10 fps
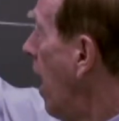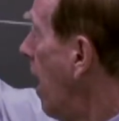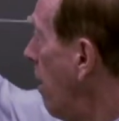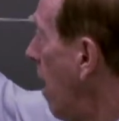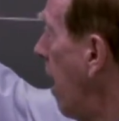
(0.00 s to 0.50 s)

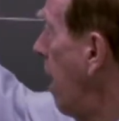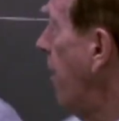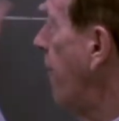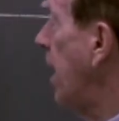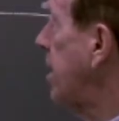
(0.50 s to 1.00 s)
And
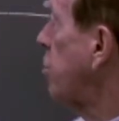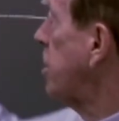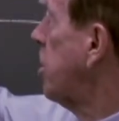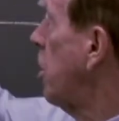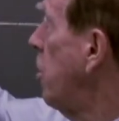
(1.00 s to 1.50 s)
if x
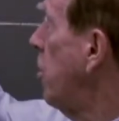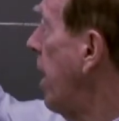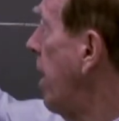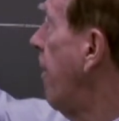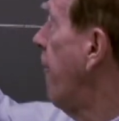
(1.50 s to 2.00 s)
was 2,
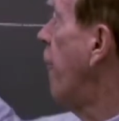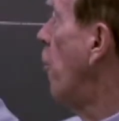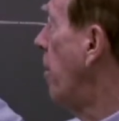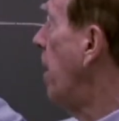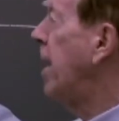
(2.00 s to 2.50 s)
I'd have
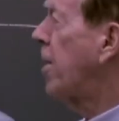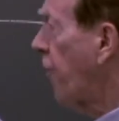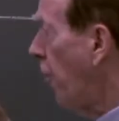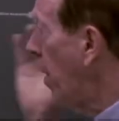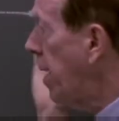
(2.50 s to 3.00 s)
4 minus
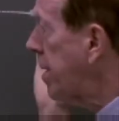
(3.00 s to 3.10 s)
4.